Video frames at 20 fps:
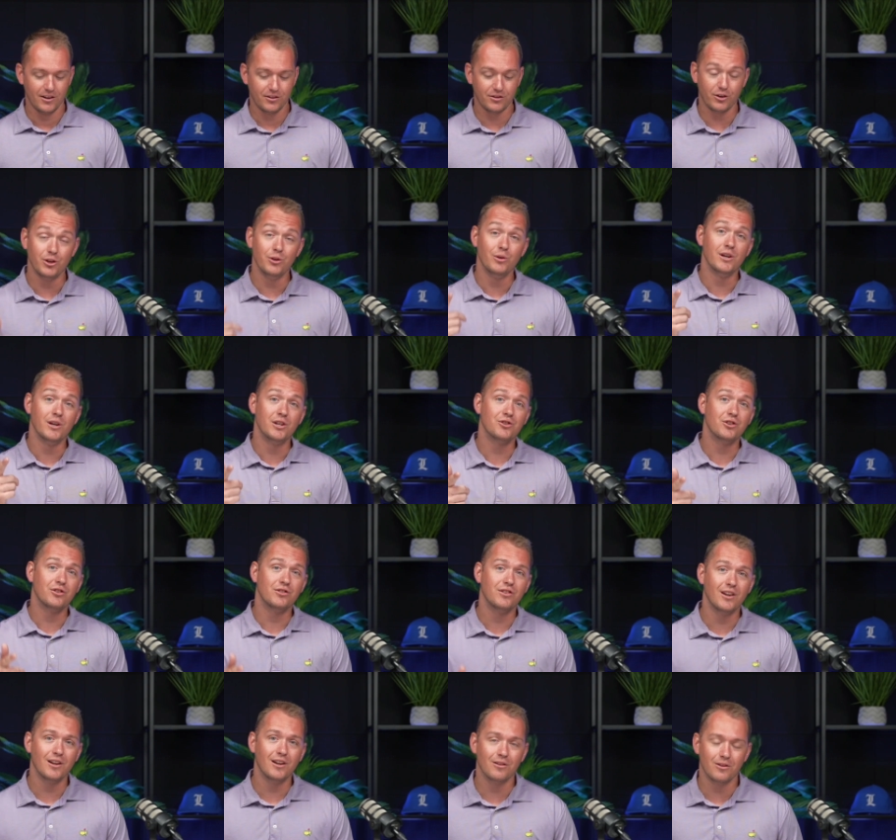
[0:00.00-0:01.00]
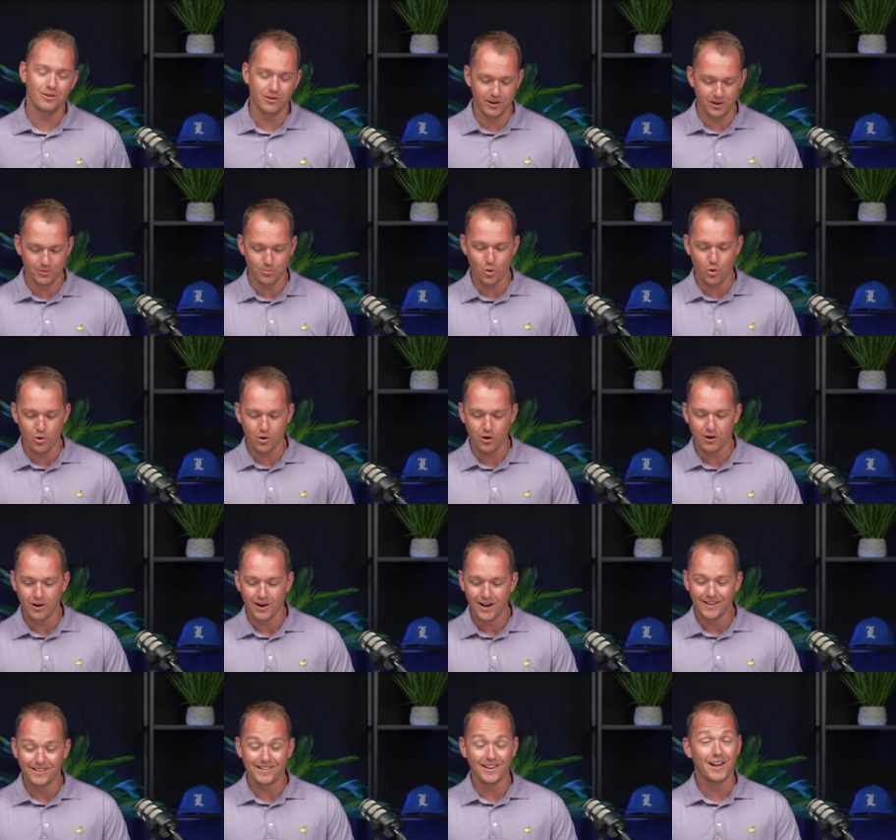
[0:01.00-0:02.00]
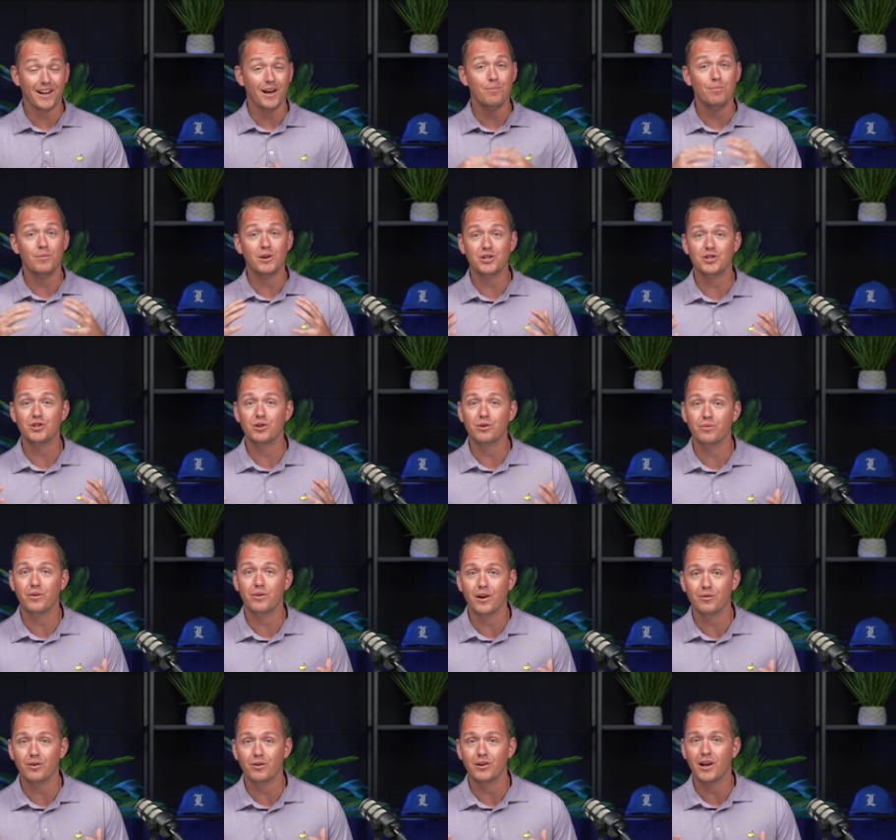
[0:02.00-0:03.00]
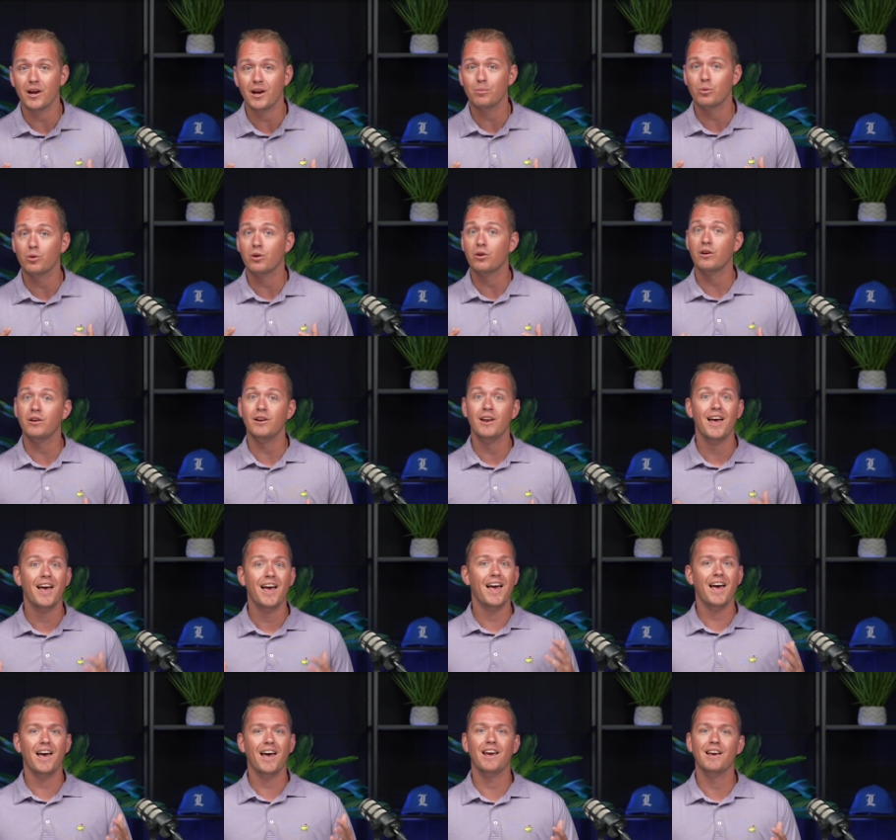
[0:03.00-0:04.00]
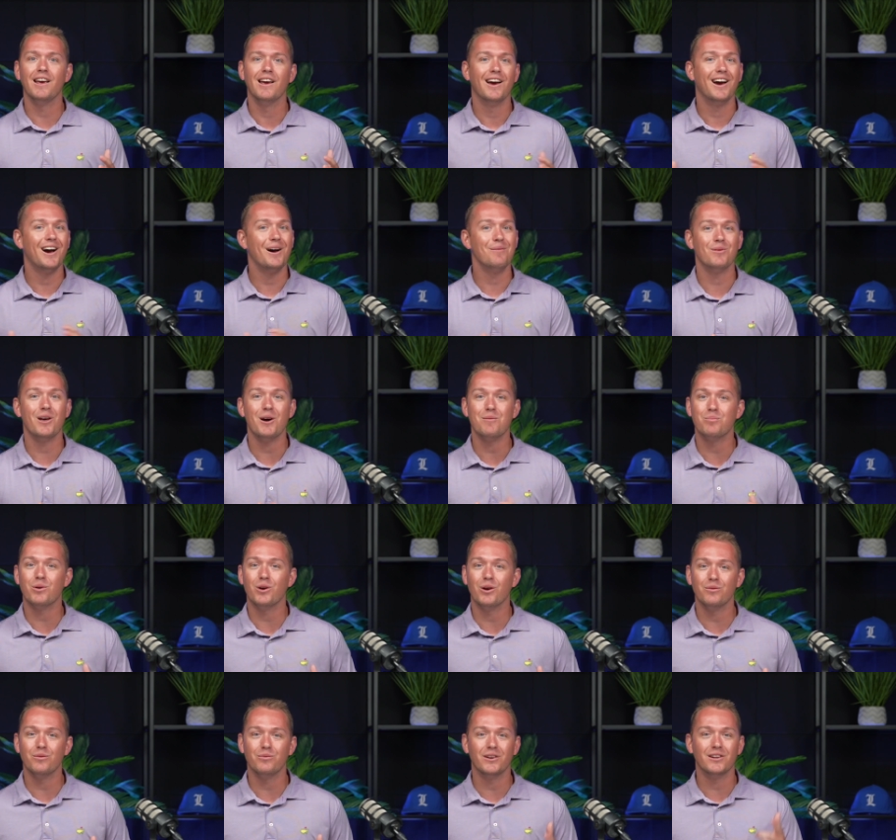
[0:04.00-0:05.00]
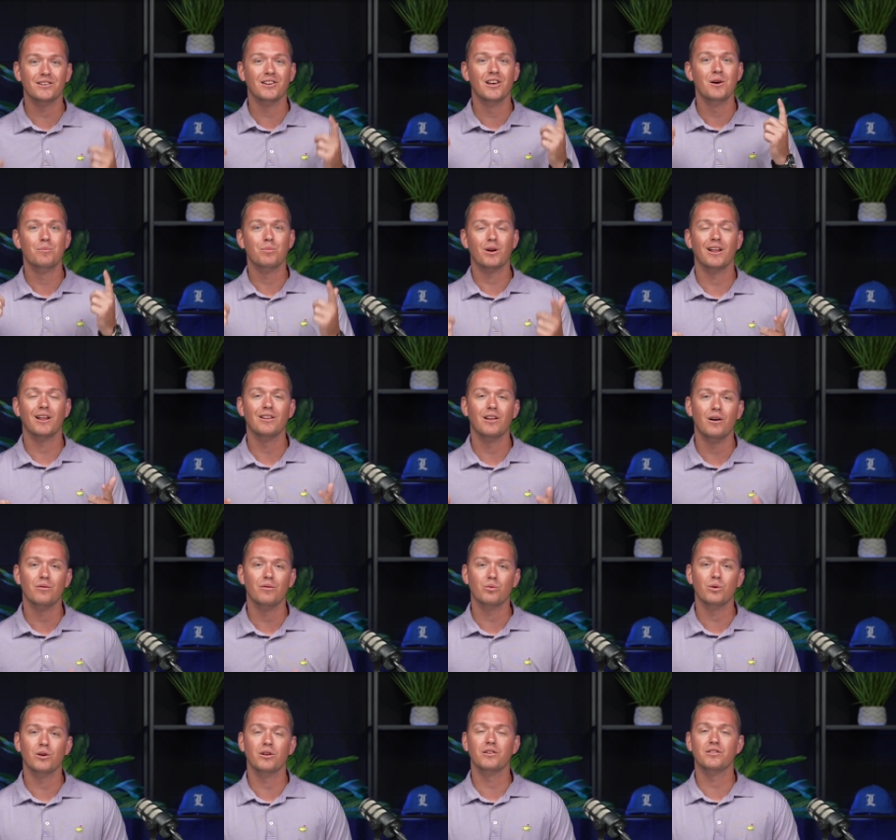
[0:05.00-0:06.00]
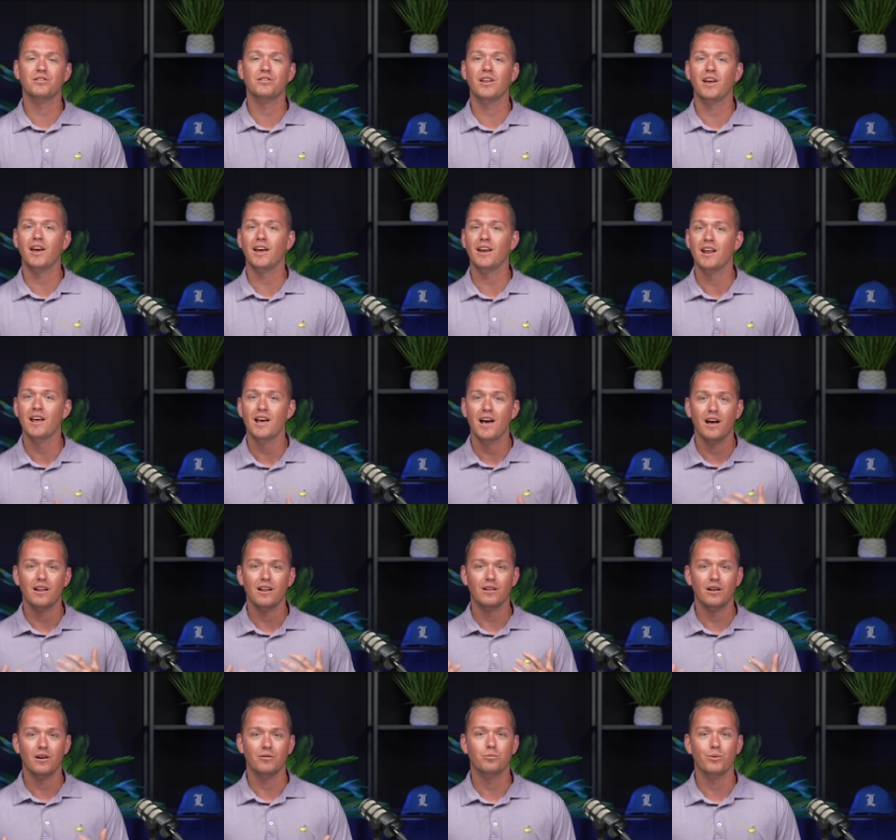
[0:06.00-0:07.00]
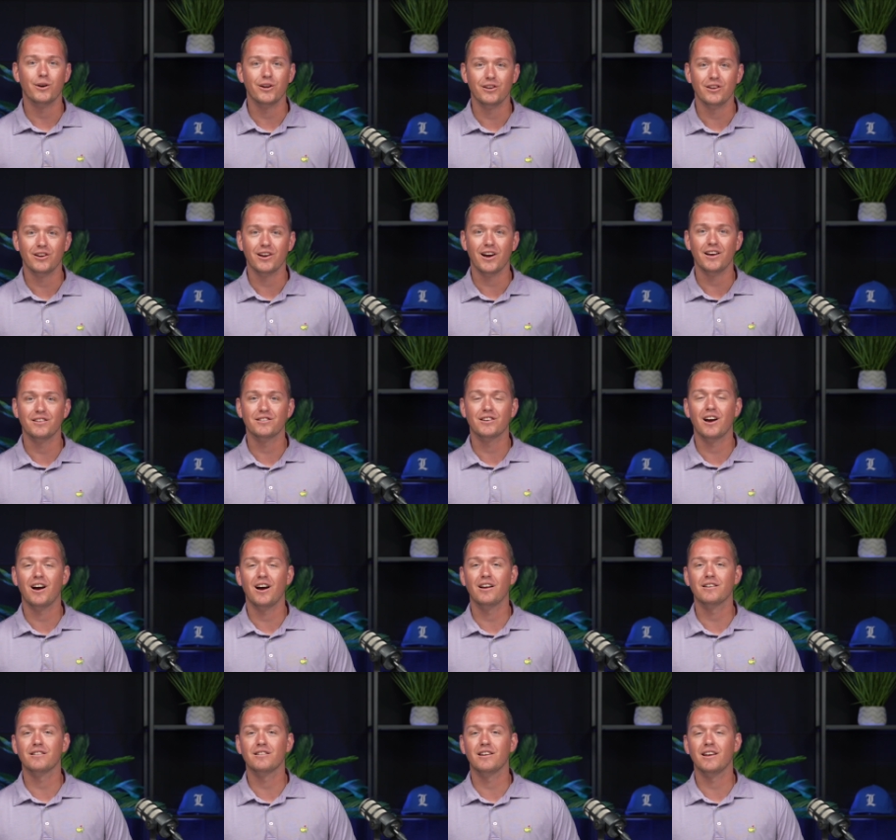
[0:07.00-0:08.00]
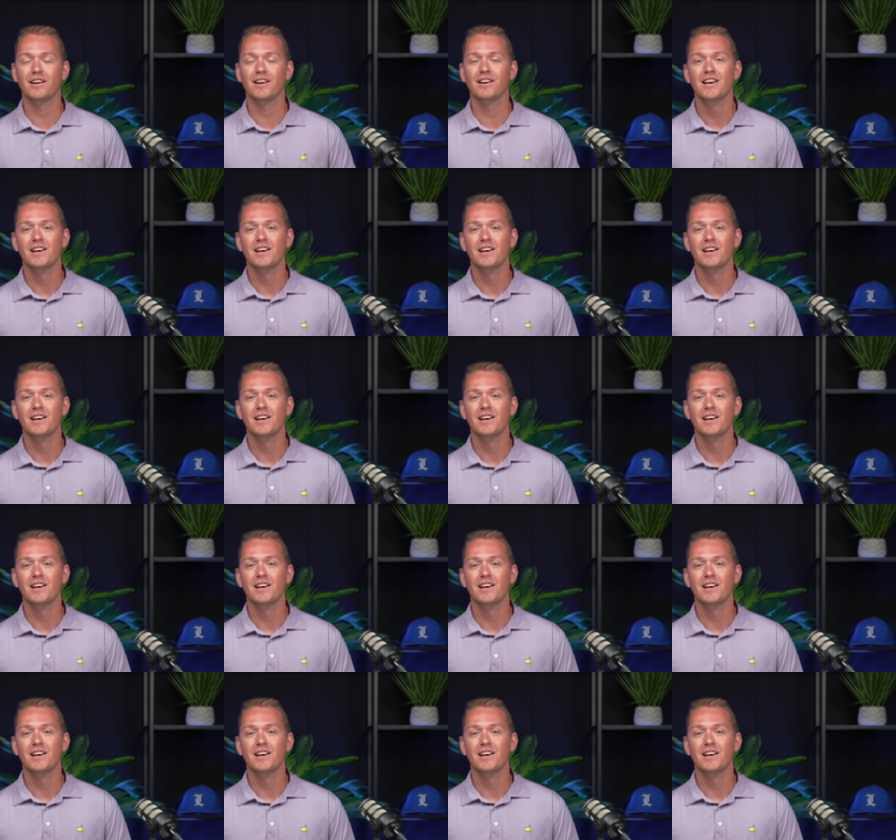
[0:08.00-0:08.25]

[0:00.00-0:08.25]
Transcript: so are you interested in learning more? Did I miss your favorite neighborhood? Hey, I'm not perfect, but I love real estate. I love bringing you guys content.